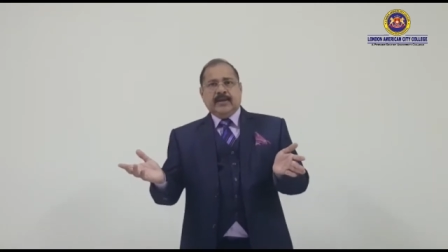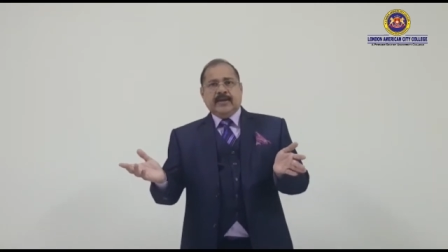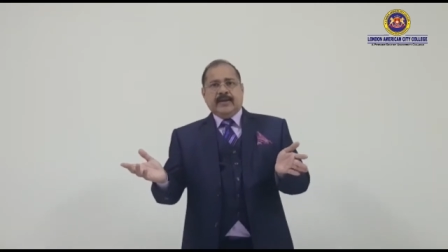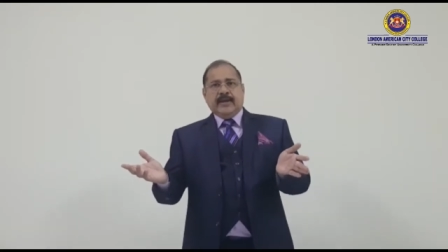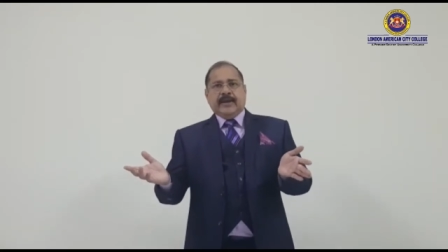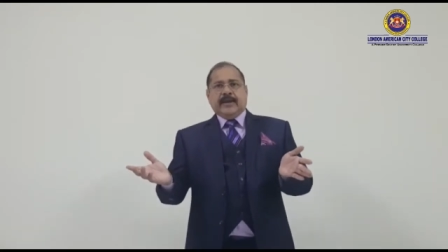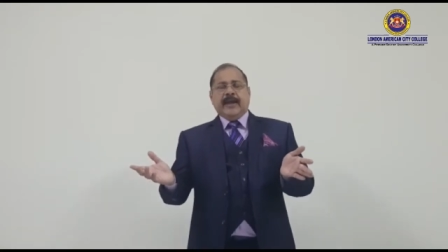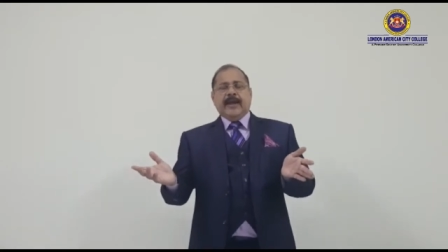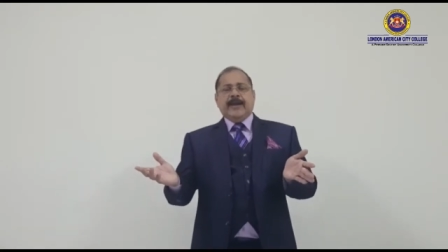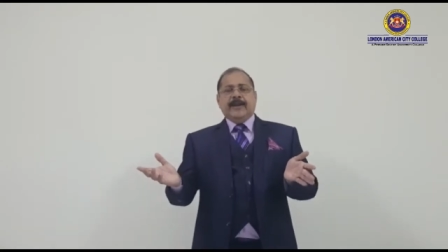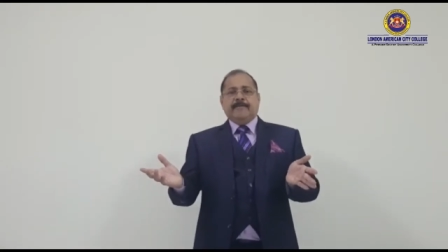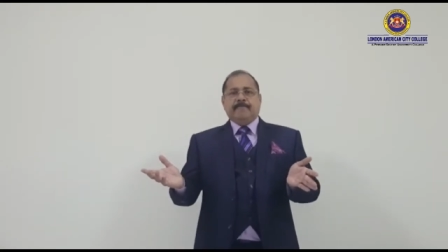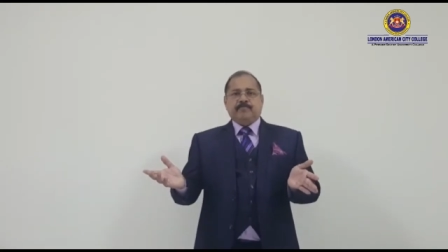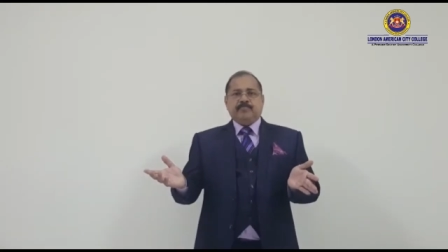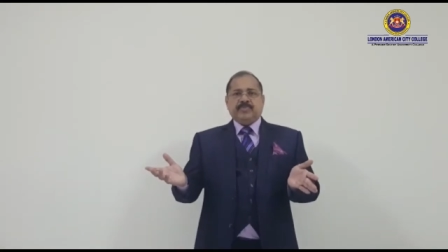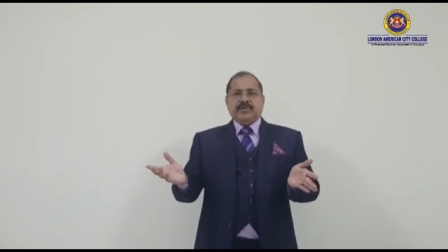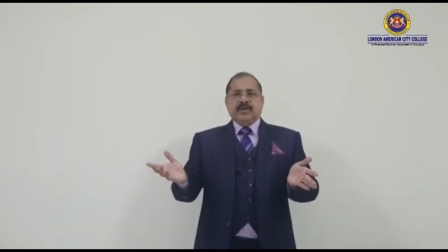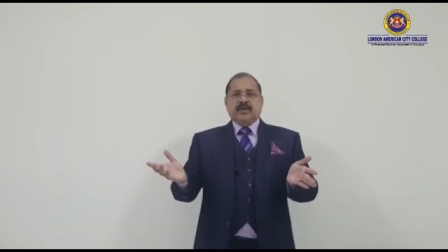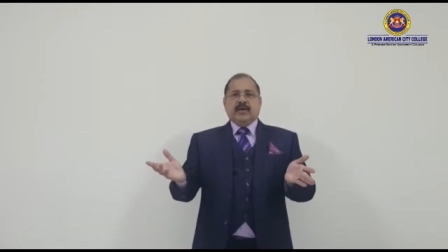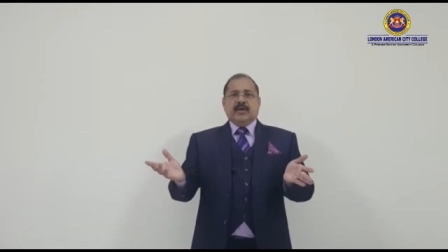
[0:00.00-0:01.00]
Again,
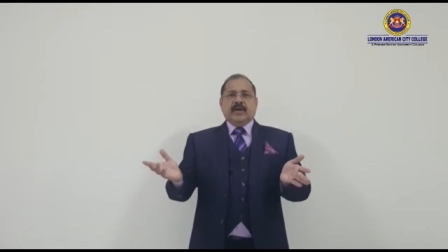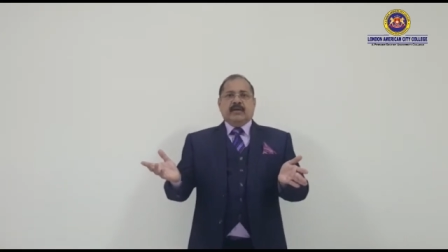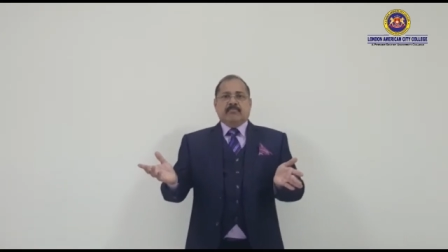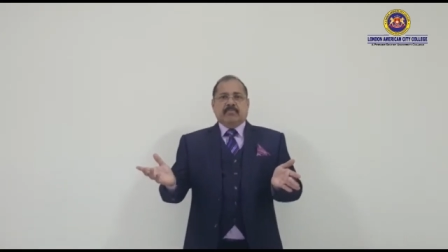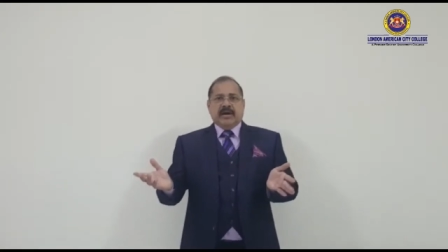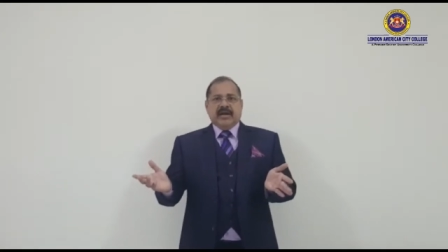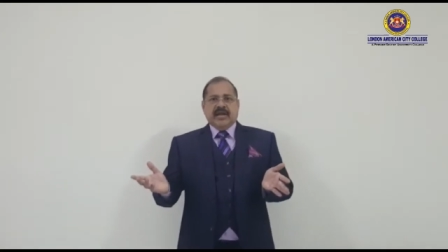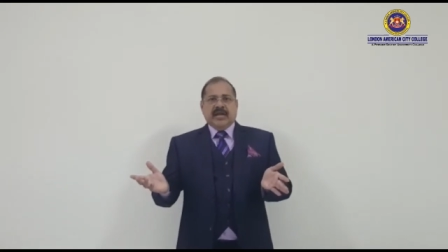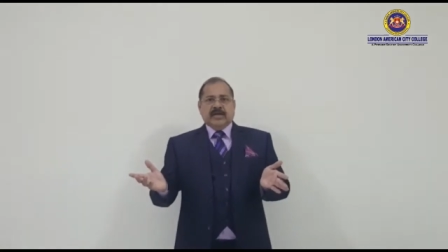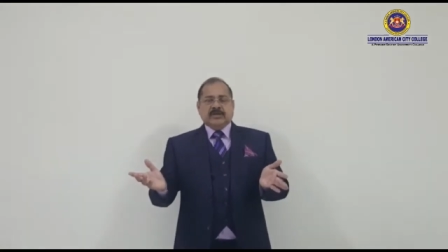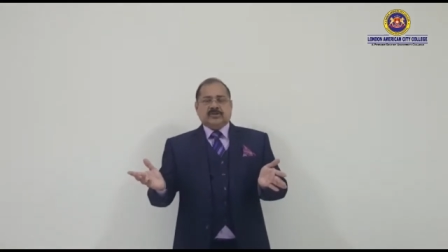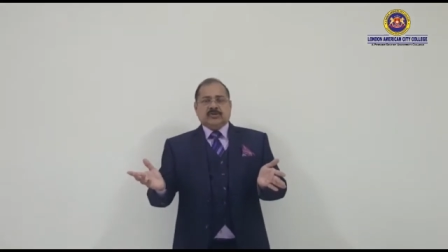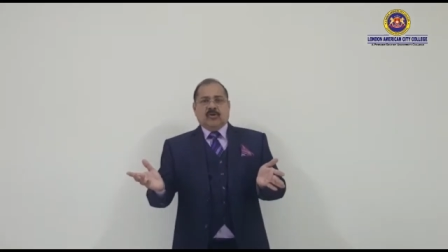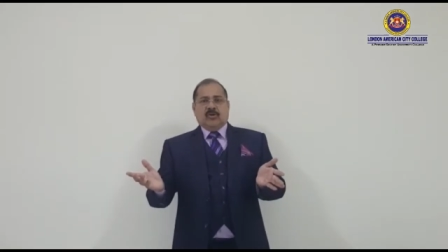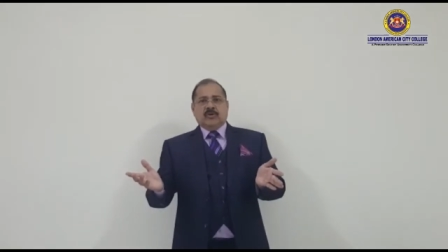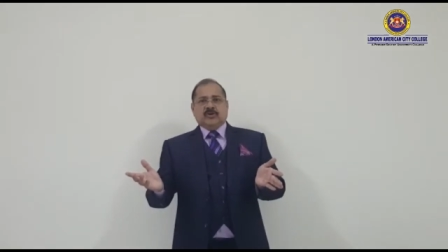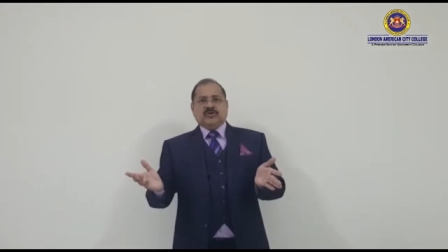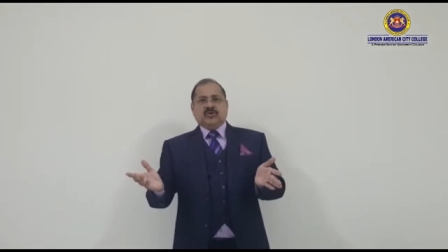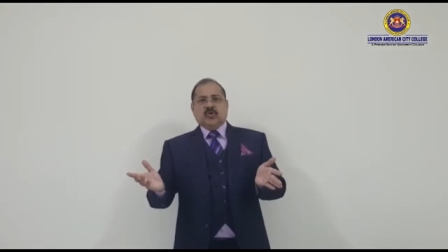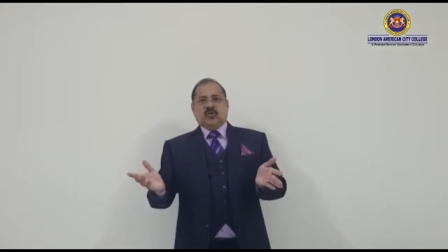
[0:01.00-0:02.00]
money has
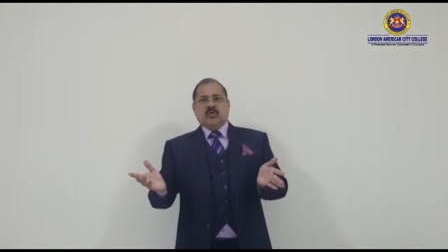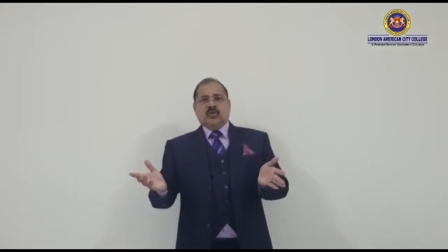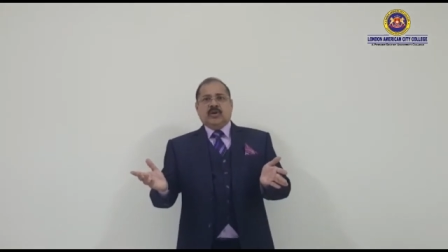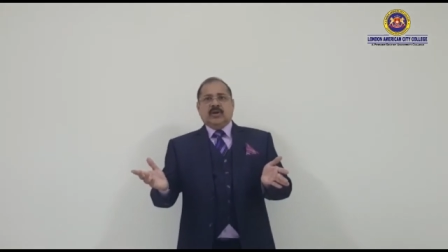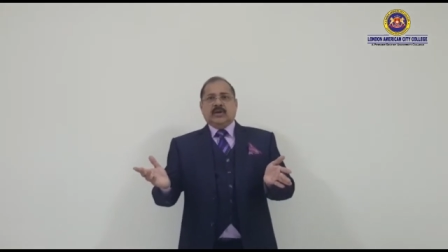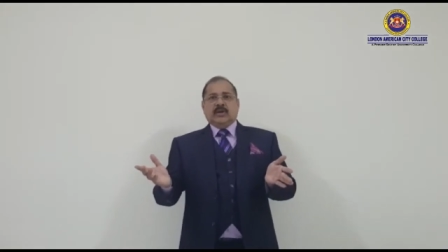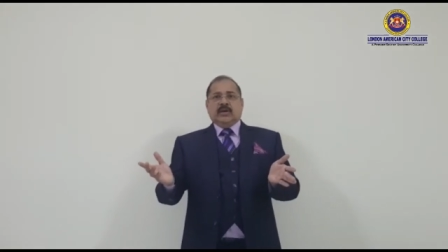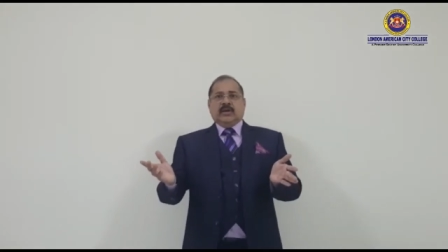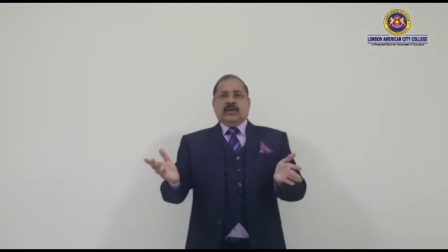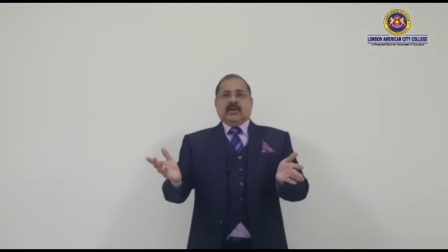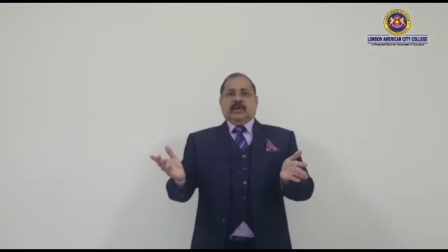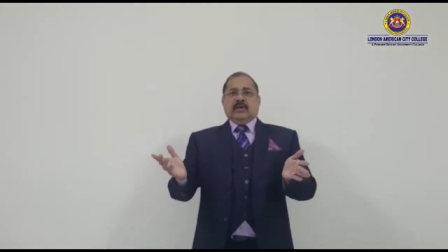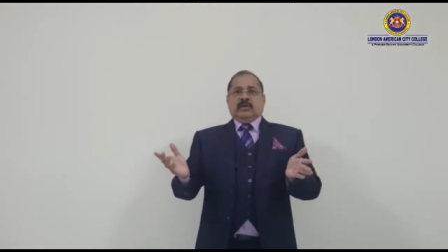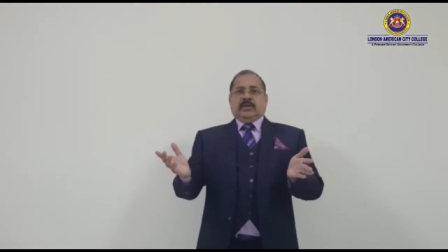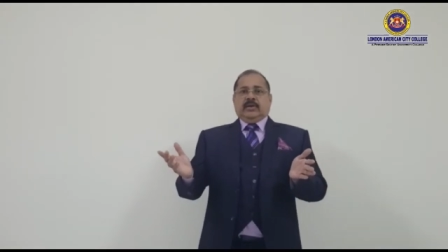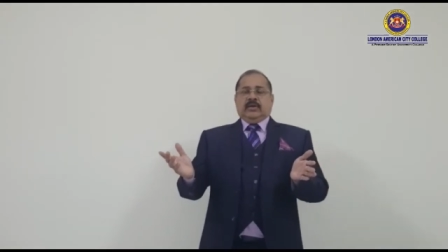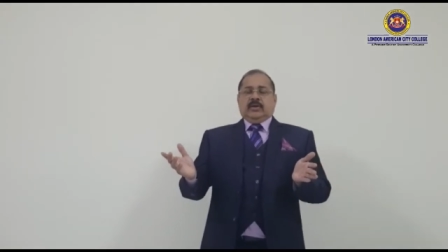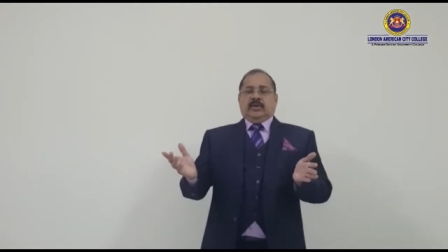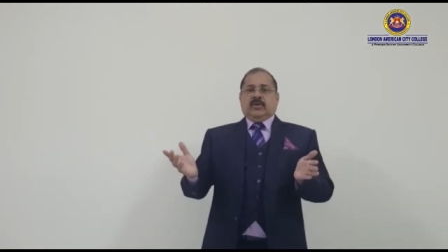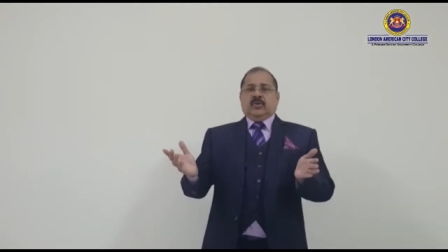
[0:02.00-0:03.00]
also
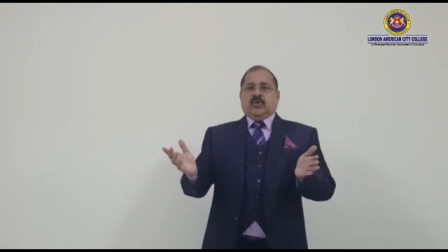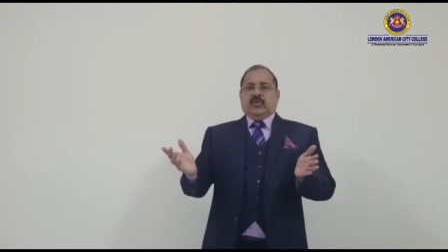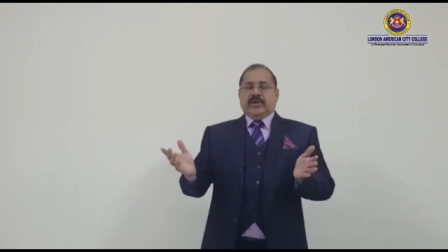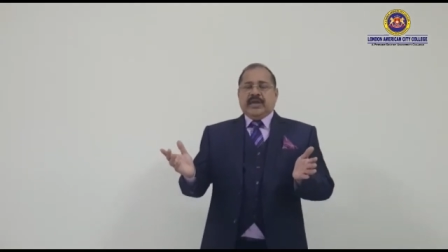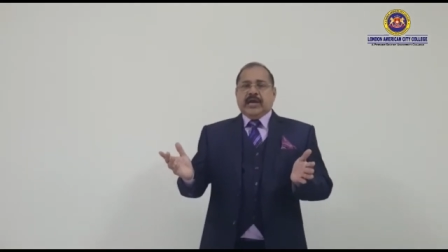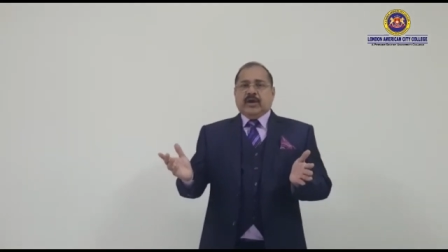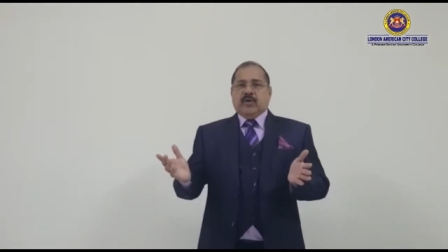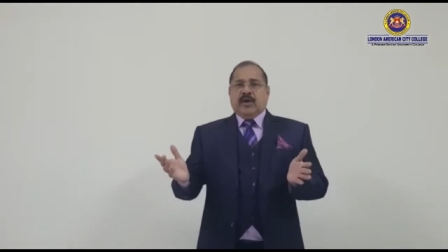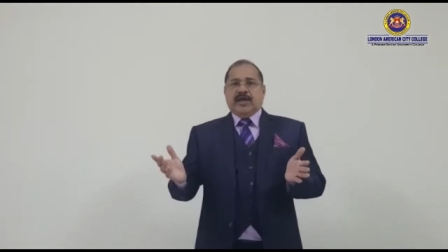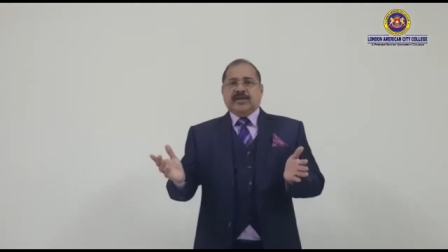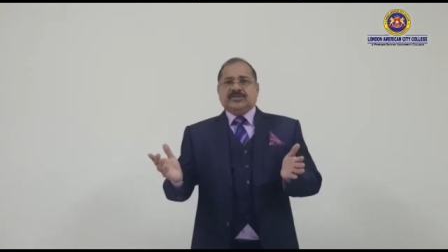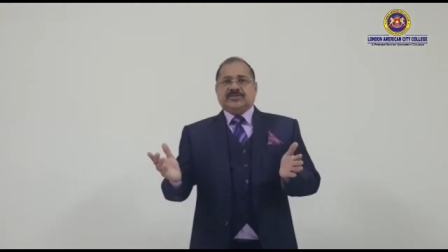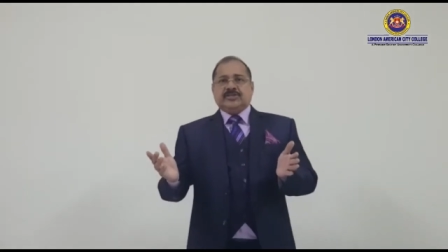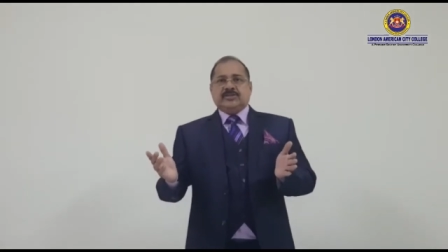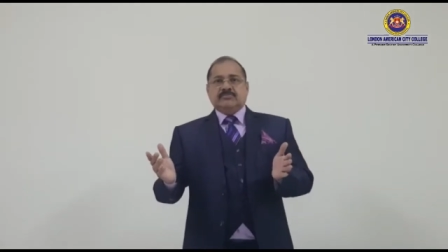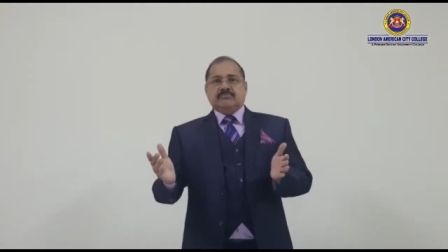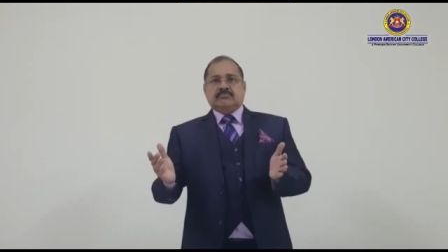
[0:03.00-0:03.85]
equalized